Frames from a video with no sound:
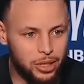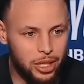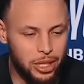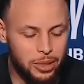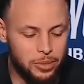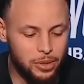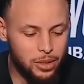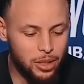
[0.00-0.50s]

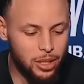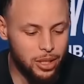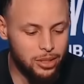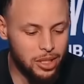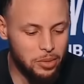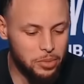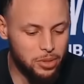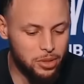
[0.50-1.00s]
games and all that
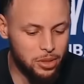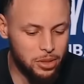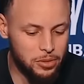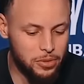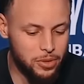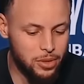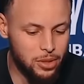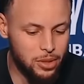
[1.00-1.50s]
type of
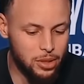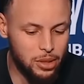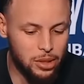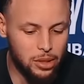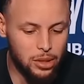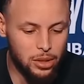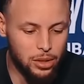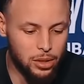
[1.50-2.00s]
stuff, it's
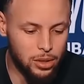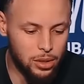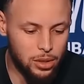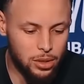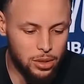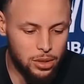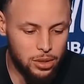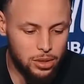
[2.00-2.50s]

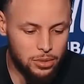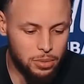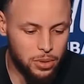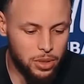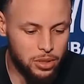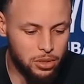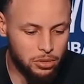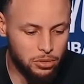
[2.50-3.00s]
it's
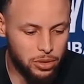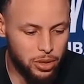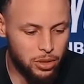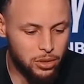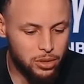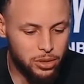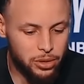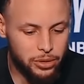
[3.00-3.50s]
pretty
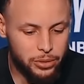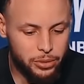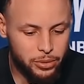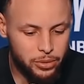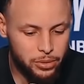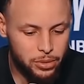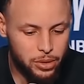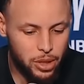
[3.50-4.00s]
surreal. So
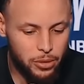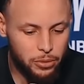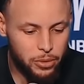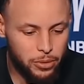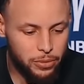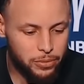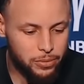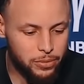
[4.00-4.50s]

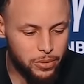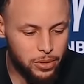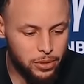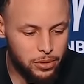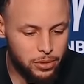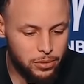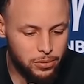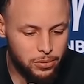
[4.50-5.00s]
definitely, you
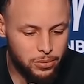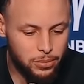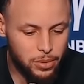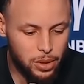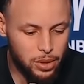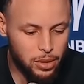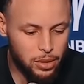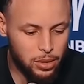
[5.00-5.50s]
know,
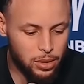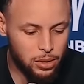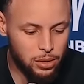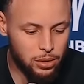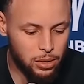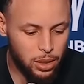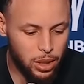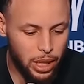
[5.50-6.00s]

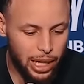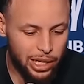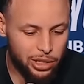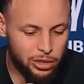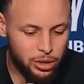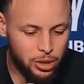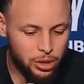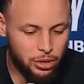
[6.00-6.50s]

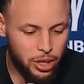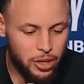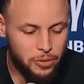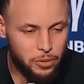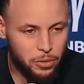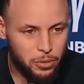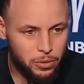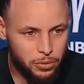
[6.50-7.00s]
honored and
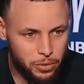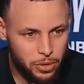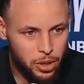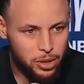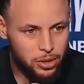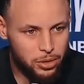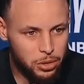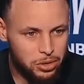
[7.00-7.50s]
grateful for
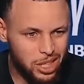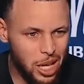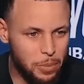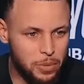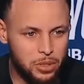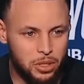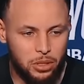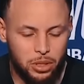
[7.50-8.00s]
the, those
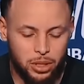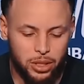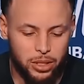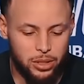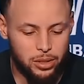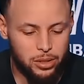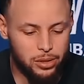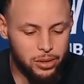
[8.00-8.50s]

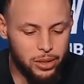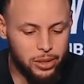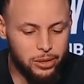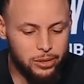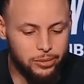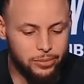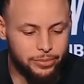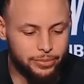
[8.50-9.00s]
opportunities.
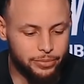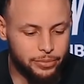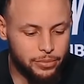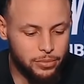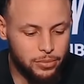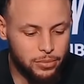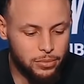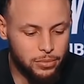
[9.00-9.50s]
Um,
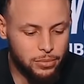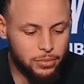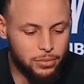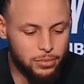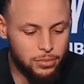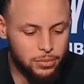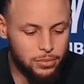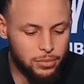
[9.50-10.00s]

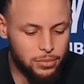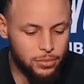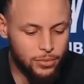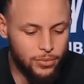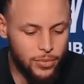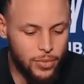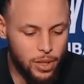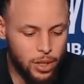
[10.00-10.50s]

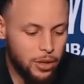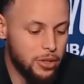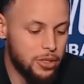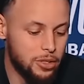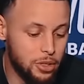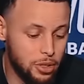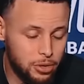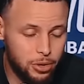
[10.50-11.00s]
I
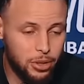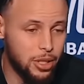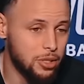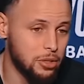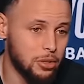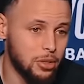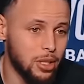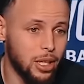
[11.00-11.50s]
always joke though, I
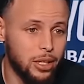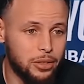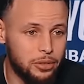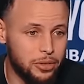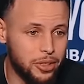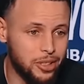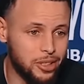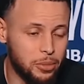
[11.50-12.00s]
shoot a lot of
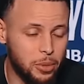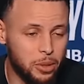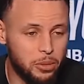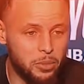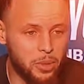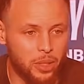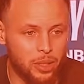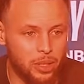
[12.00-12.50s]
threes, I better
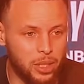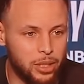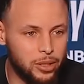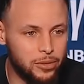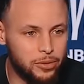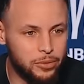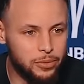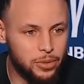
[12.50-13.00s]
make a lot
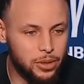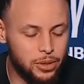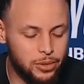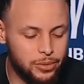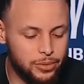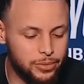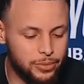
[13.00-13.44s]
of them. So